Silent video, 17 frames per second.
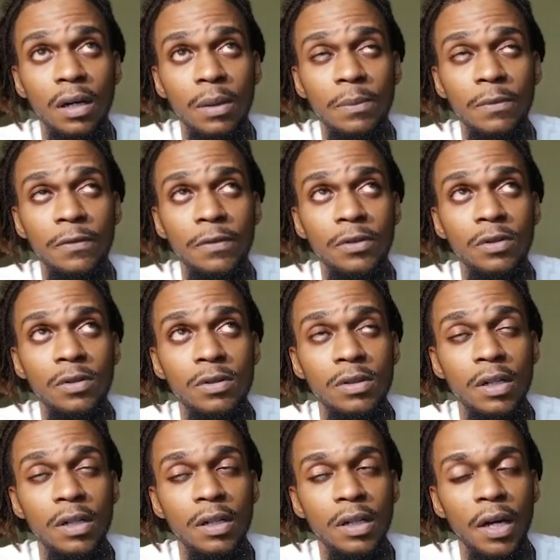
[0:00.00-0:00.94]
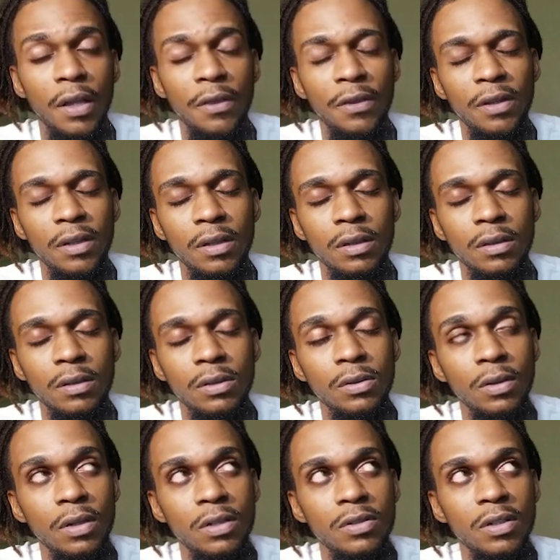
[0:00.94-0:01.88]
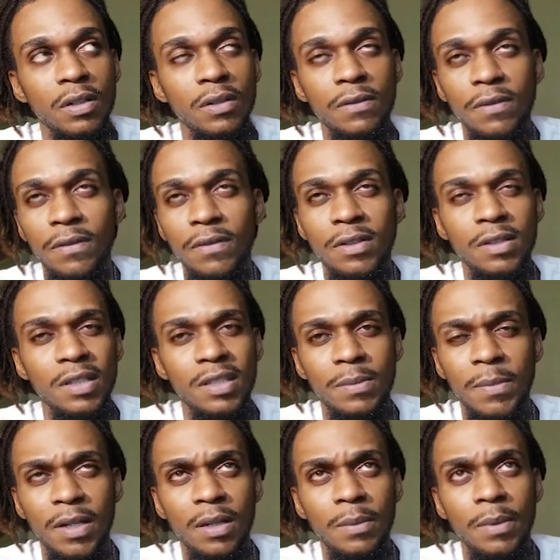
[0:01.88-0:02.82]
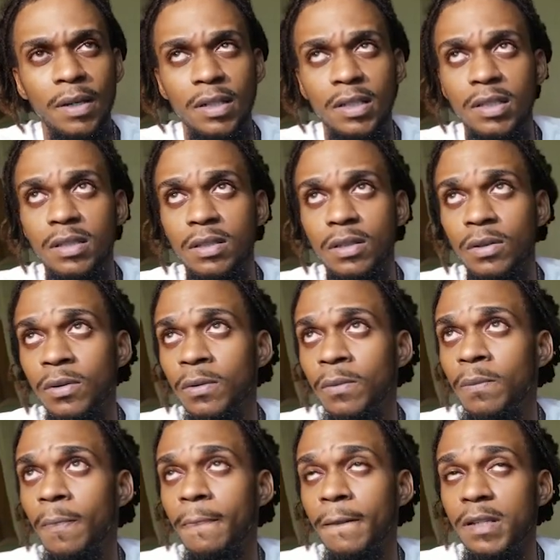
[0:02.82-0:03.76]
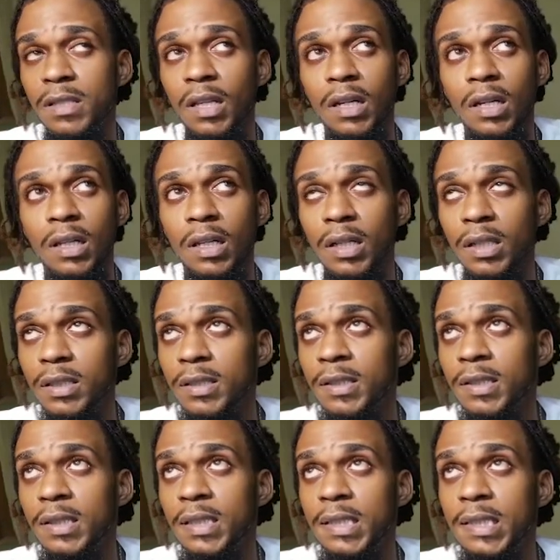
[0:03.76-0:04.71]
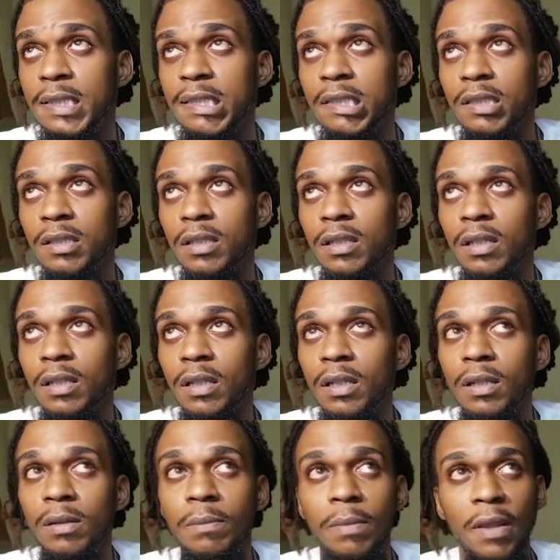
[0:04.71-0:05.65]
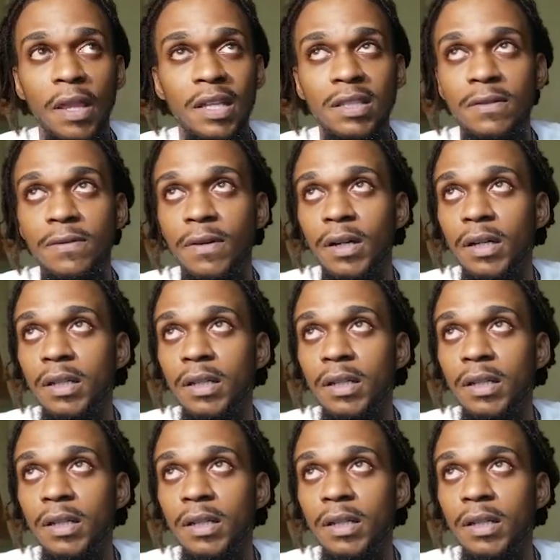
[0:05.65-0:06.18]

um, Fedora, I think, 256 megabytes, so it's not a lot, but that's